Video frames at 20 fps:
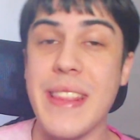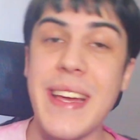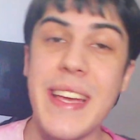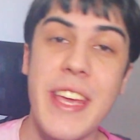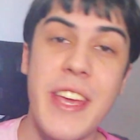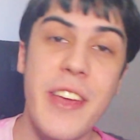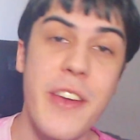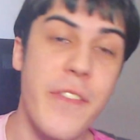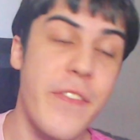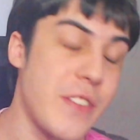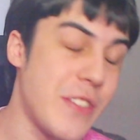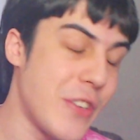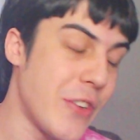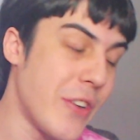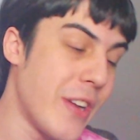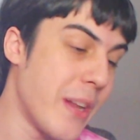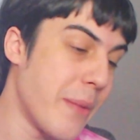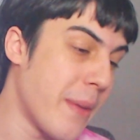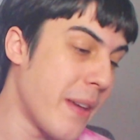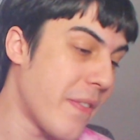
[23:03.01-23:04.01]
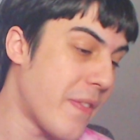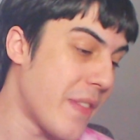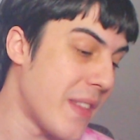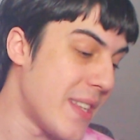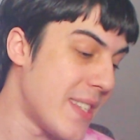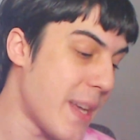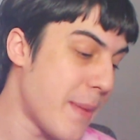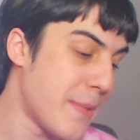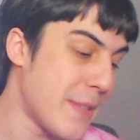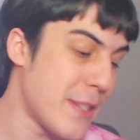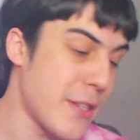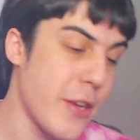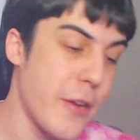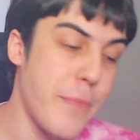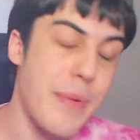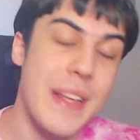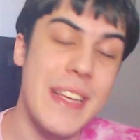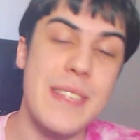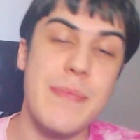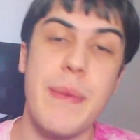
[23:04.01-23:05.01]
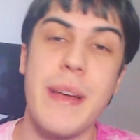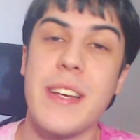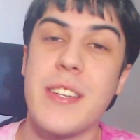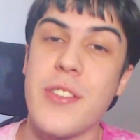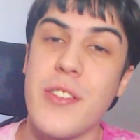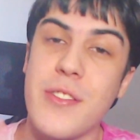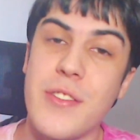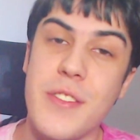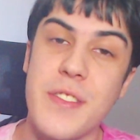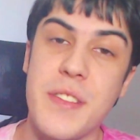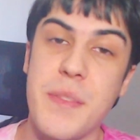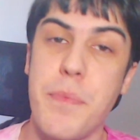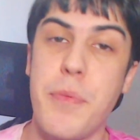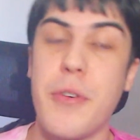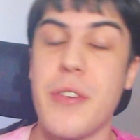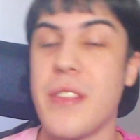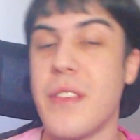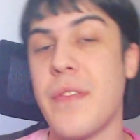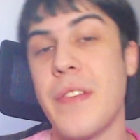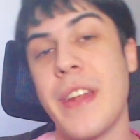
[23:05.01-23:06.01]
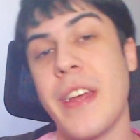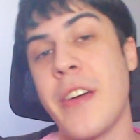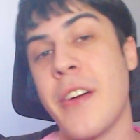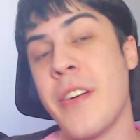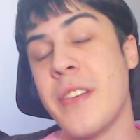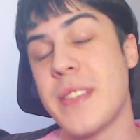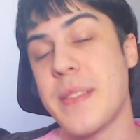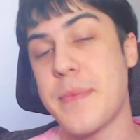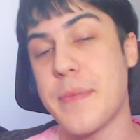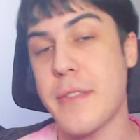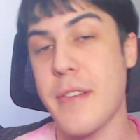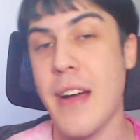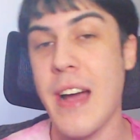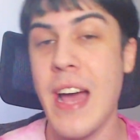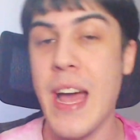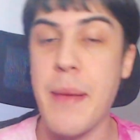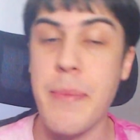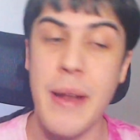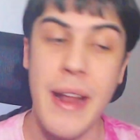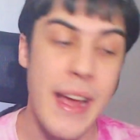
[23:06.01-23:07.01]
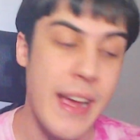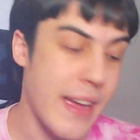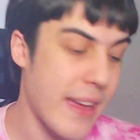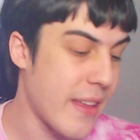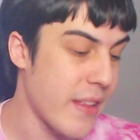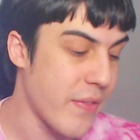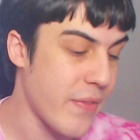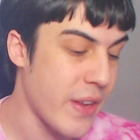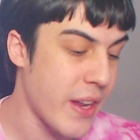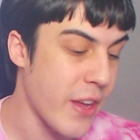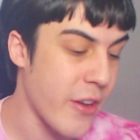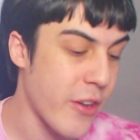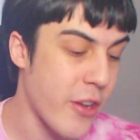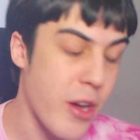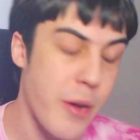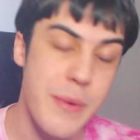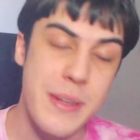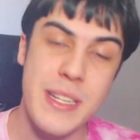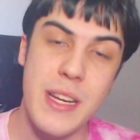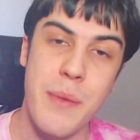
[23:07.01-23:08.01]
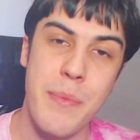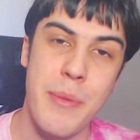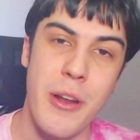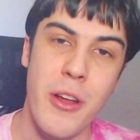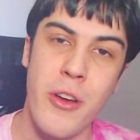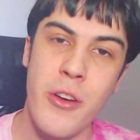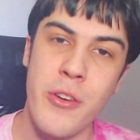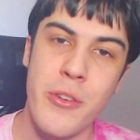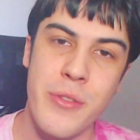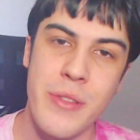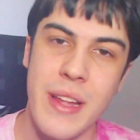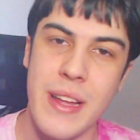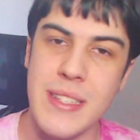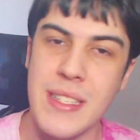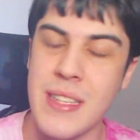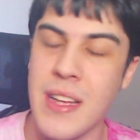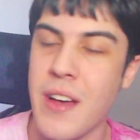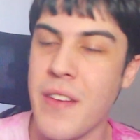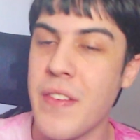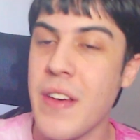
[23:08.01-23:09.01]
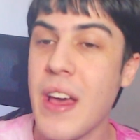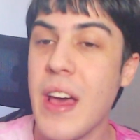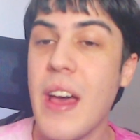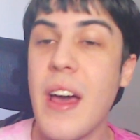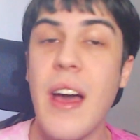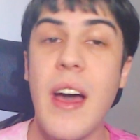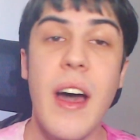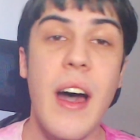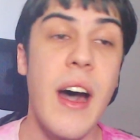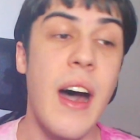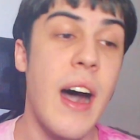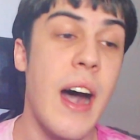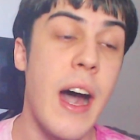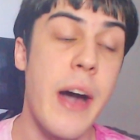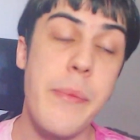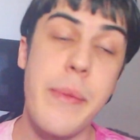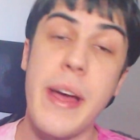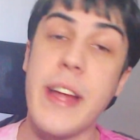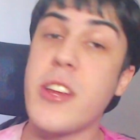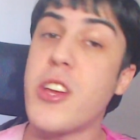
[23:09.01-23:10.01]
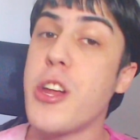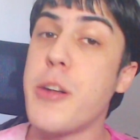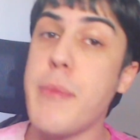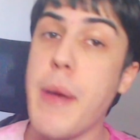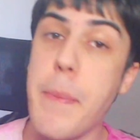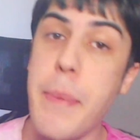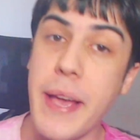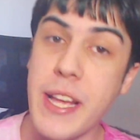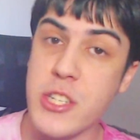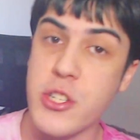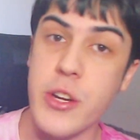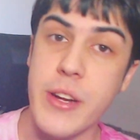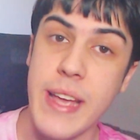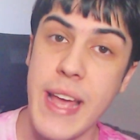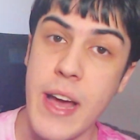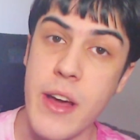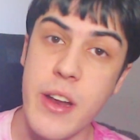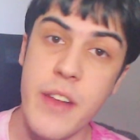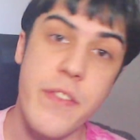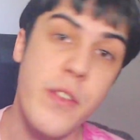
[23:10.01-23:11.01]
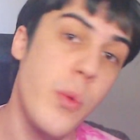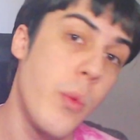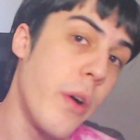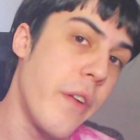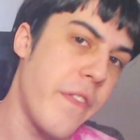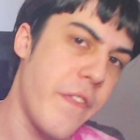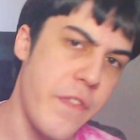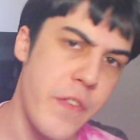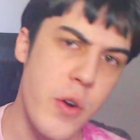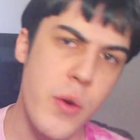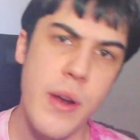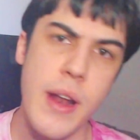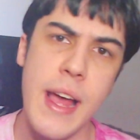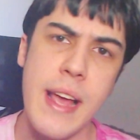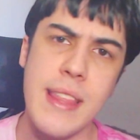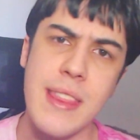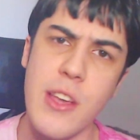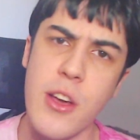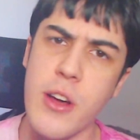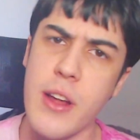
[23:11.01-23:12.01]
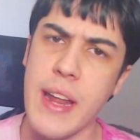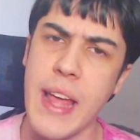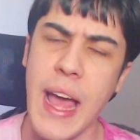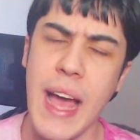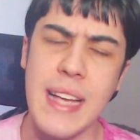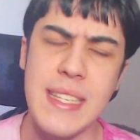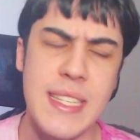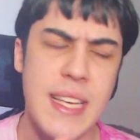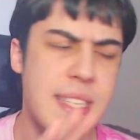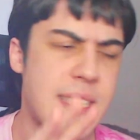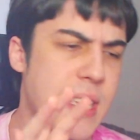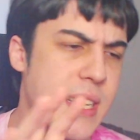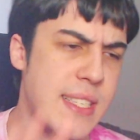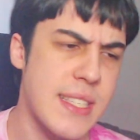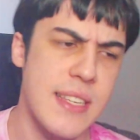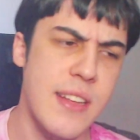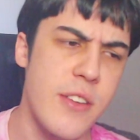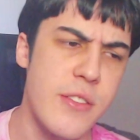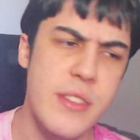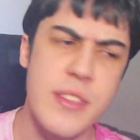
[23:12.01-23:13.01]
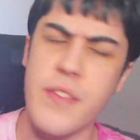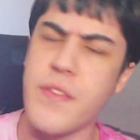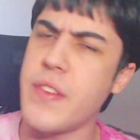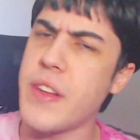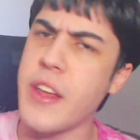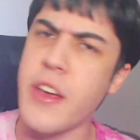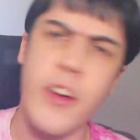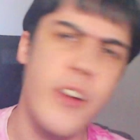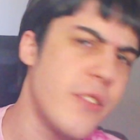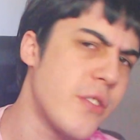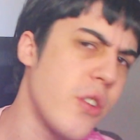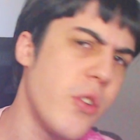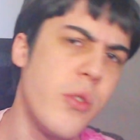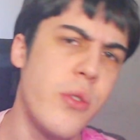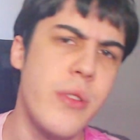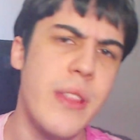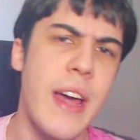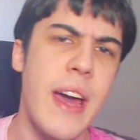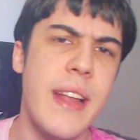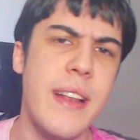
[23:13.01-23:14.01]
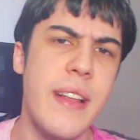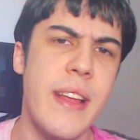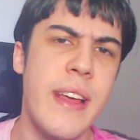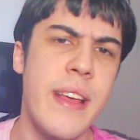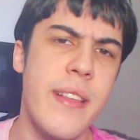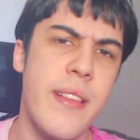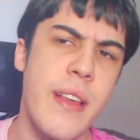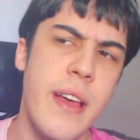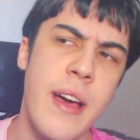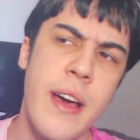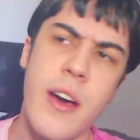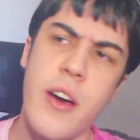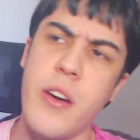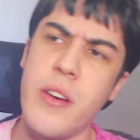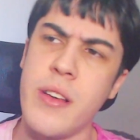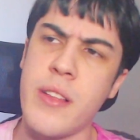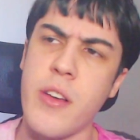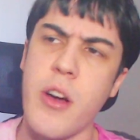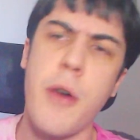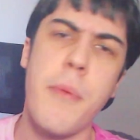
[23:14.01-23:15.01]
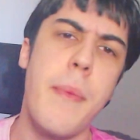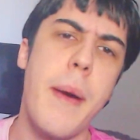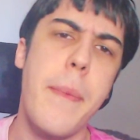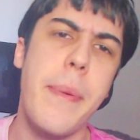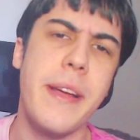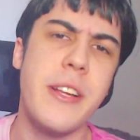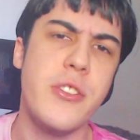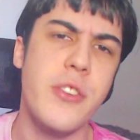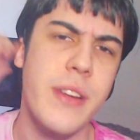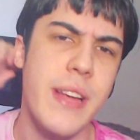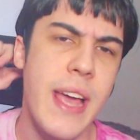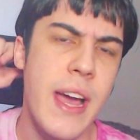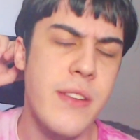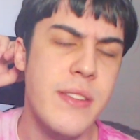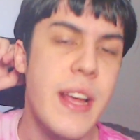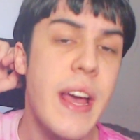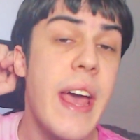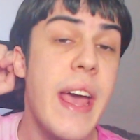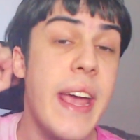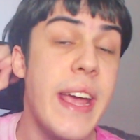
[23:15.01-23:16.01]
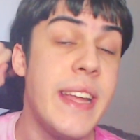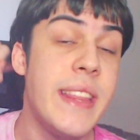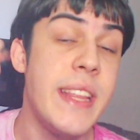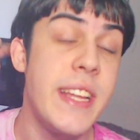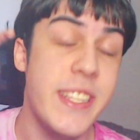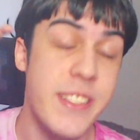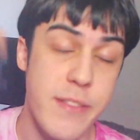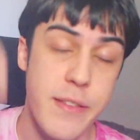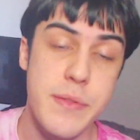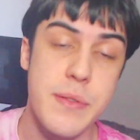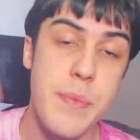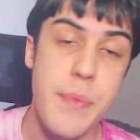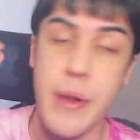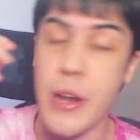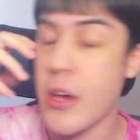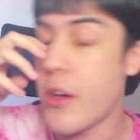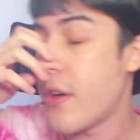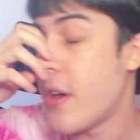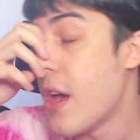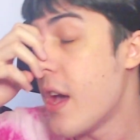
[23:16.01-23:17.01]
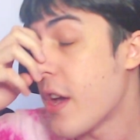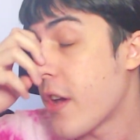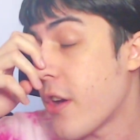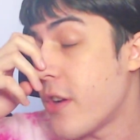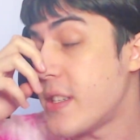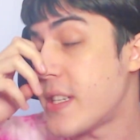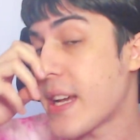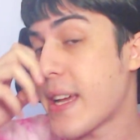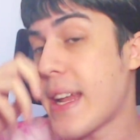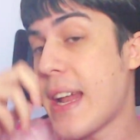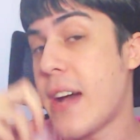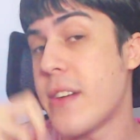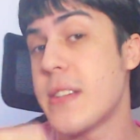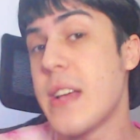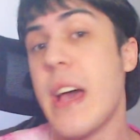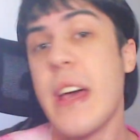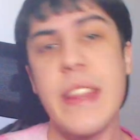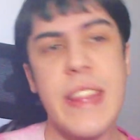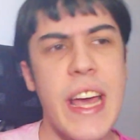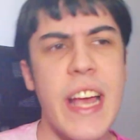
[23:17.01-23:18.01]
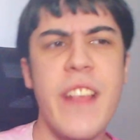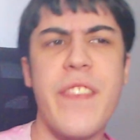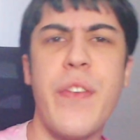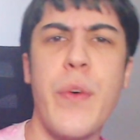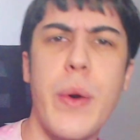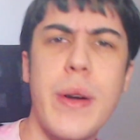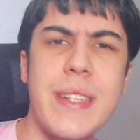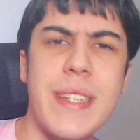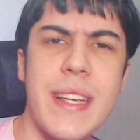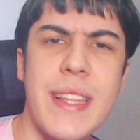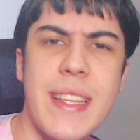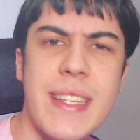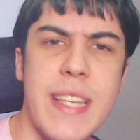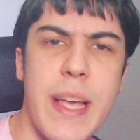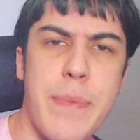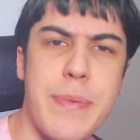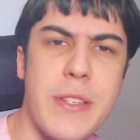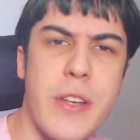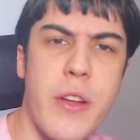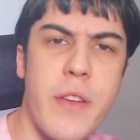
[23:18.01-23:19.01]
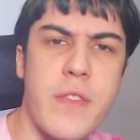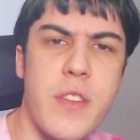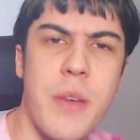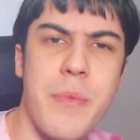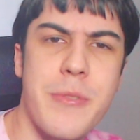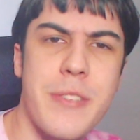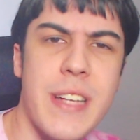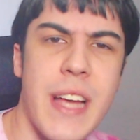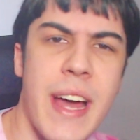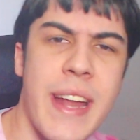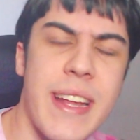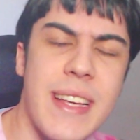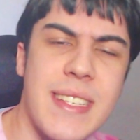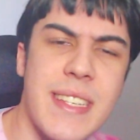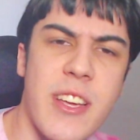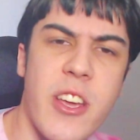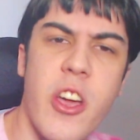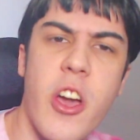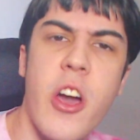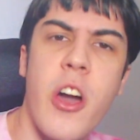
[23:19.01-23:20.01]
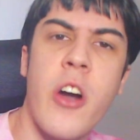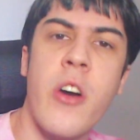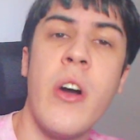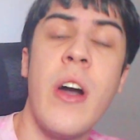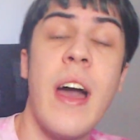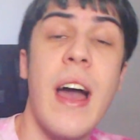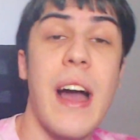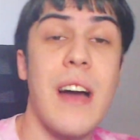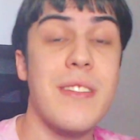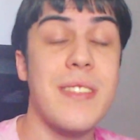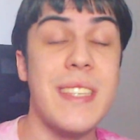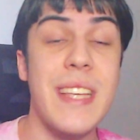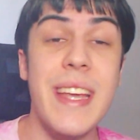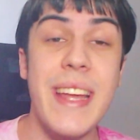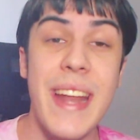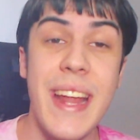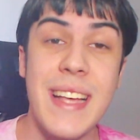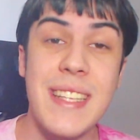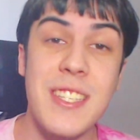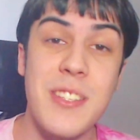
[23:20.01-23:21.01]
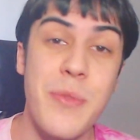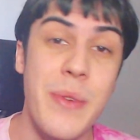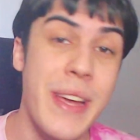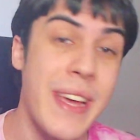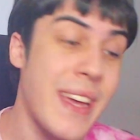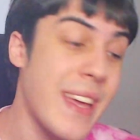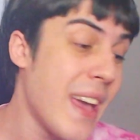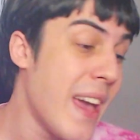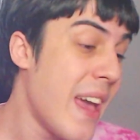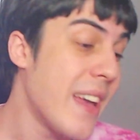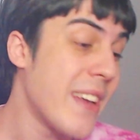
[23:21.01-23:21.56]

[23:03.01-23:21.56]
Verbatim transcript: thank you for joining me for this episode. Please make sure to support the video, subscribe, like the video, comment down below, all that stuff. Um, and go to my Patreon account if you want full-length, early access, exclusive videos. All that is uh, is on my Patreon account in the description below. Go check it out. Thanks for watching this episode of Tomo-chan is a Girl. I'll see you next week.